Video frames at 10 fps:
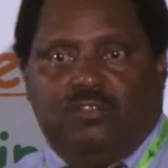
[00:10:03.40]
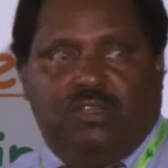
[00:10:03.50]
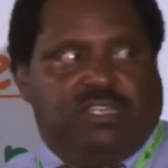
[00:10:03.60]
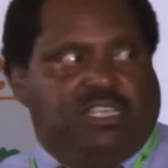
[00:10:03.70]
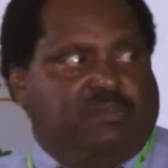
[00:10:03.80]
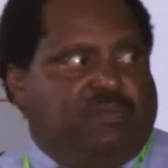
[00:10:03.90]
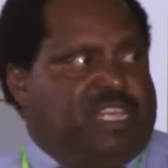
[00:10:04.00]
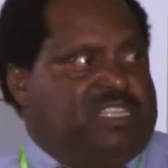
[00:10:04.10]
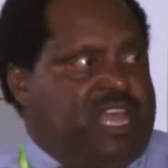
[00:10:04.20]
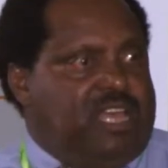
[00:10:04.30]
So the
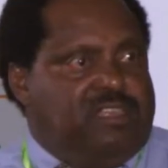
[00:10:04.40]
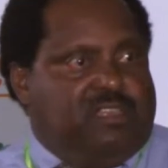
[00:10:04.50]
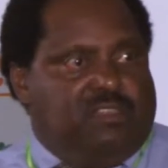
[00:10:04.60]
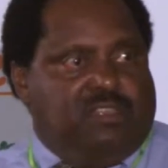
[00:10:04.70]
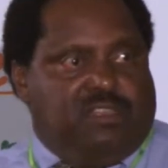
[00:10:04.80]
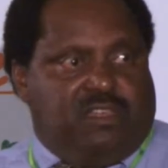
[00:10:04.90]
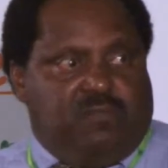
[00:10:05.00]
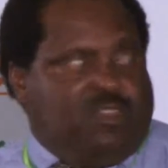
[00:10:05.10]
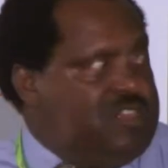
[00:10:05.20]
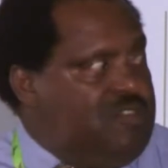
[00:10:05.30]
SIMLESA team
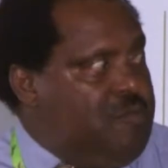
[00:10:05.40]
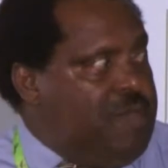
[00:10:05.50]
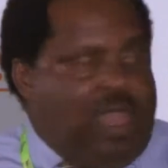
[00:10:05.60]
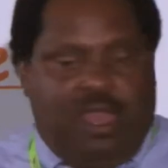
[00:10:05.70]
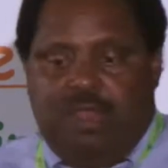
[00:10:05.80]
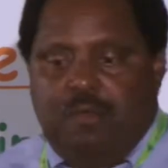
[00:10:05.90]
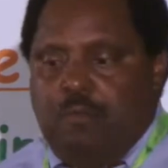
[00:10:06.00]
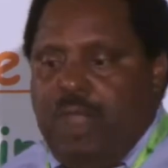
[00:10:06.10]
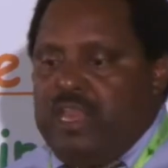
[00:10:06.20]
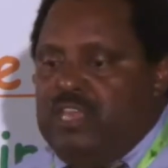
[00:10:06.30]
in Ethiopia
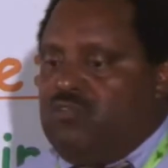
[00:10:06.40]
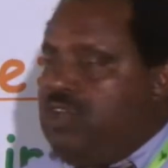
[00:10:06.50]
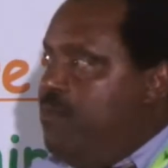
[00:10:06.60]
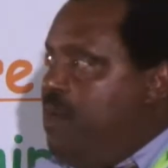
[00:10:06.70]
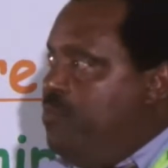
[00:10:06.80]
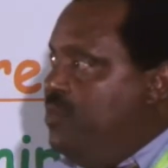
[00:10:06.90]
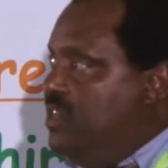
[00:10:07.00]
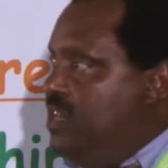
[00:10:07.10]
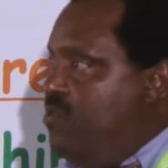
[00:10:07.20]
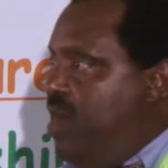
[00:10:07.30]
managed to come up with
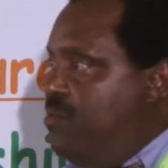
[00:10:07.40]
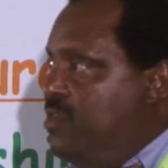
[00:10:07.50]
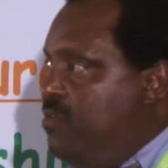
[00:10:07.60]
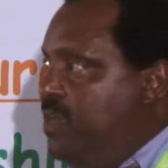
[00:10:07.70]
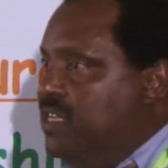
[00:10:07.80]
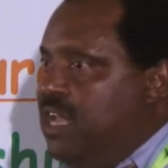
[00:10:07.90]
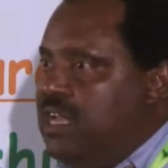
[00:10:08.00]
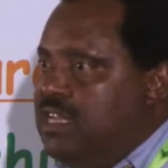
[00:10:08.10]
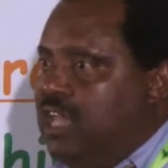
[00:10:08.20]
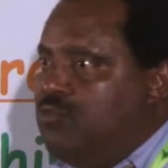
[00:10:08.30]
a new hybrid maize
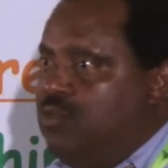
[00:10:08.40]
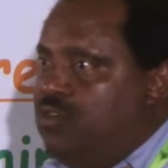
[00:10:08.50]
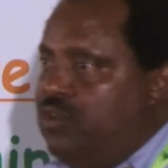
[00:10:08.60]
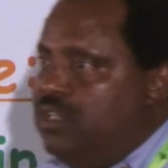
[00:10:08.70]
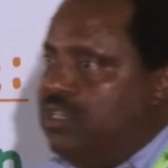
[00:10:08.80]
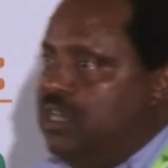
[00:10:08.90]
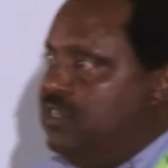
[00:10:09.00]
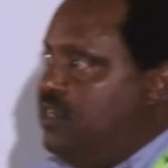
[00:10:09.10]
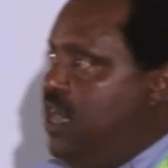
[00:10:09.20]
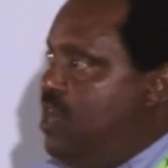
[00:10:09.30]
that we call it
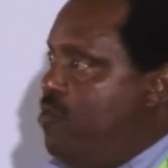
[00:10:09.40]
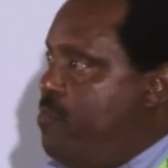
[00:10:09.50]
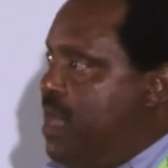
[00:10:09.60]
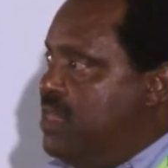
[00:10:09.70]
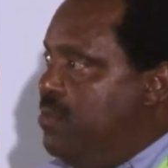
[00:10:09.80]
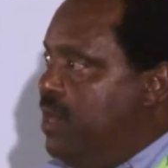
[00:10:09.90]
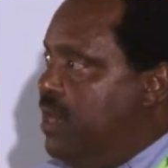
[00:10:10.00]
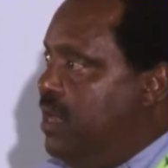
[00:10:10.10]
CA compatible.